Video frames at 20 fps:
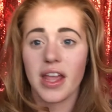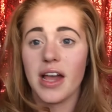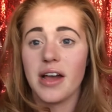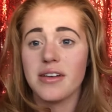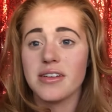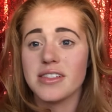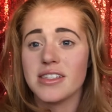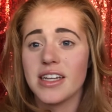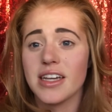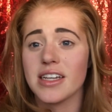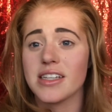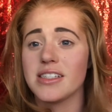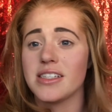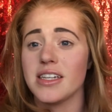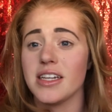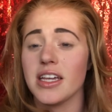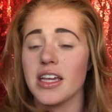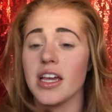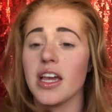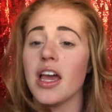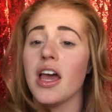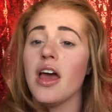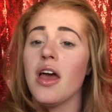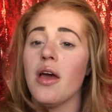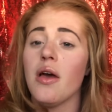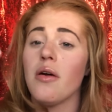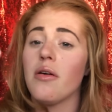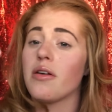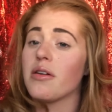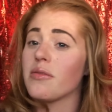I was texting
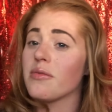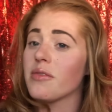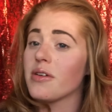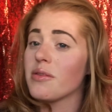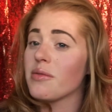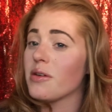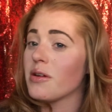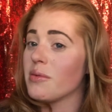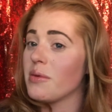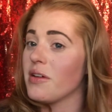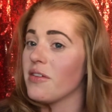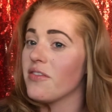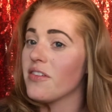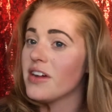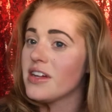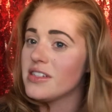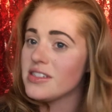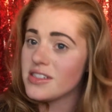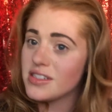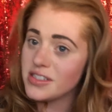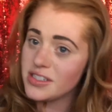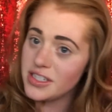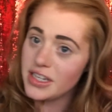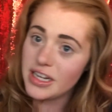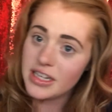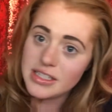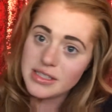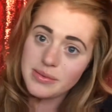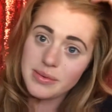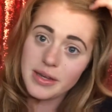with one of my friends, and she
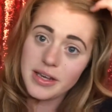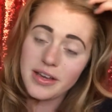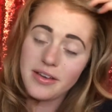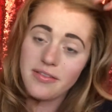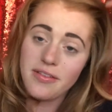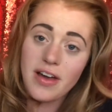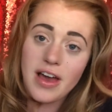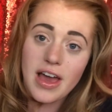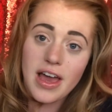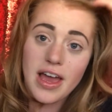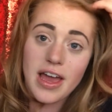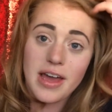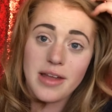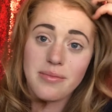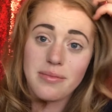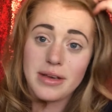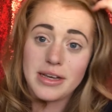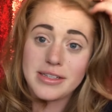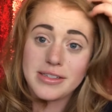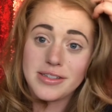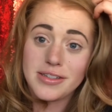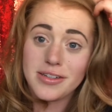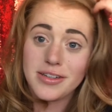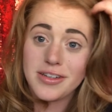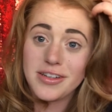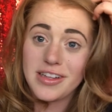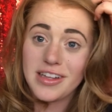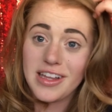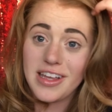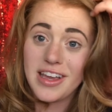asked me if I had
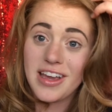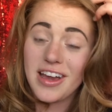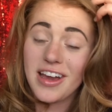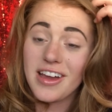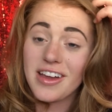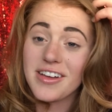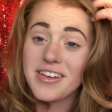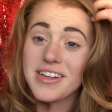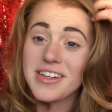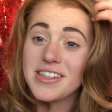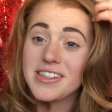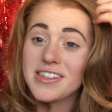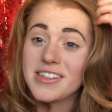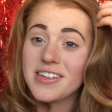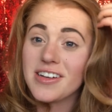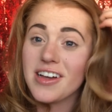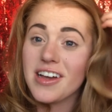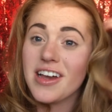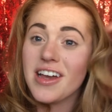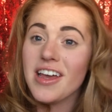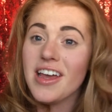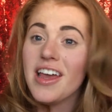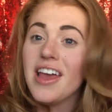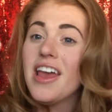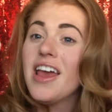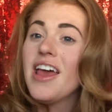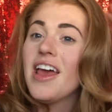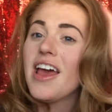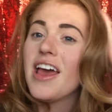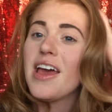mastered the cut crease or not,
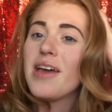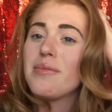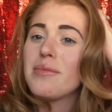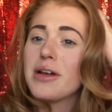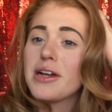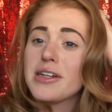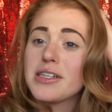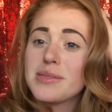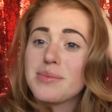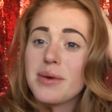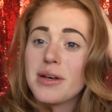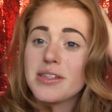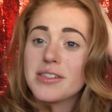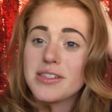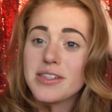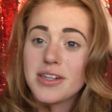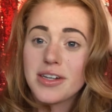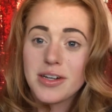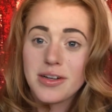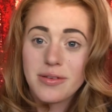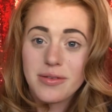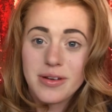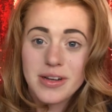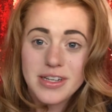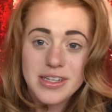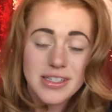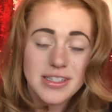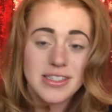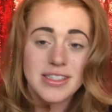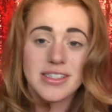and my response to her
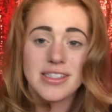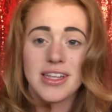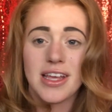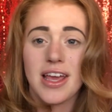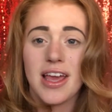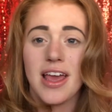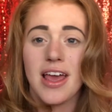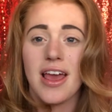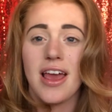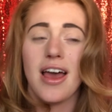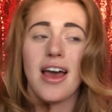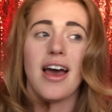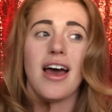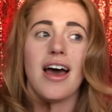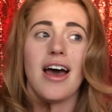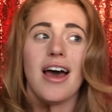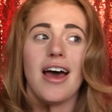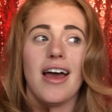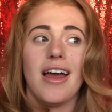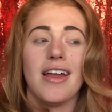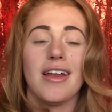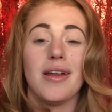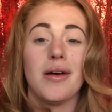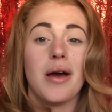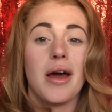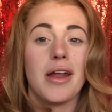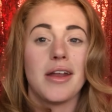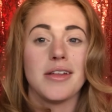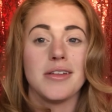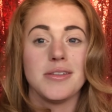was, I know
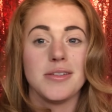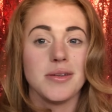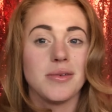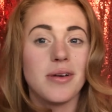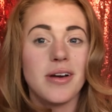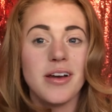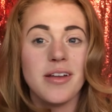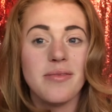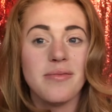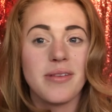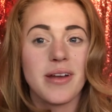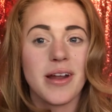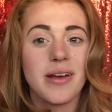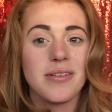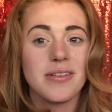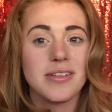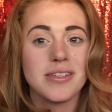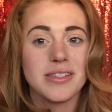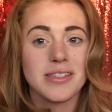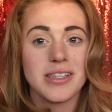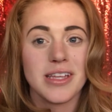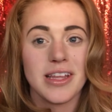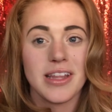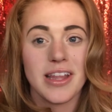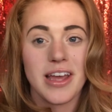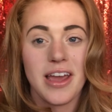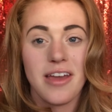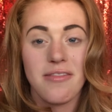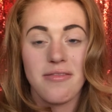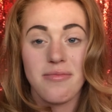how to do one, but I wouldn't say
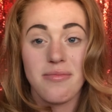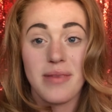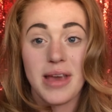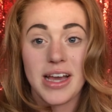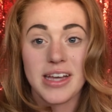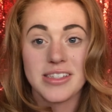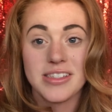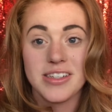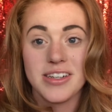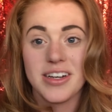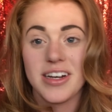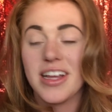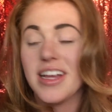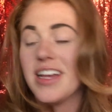that I've mastered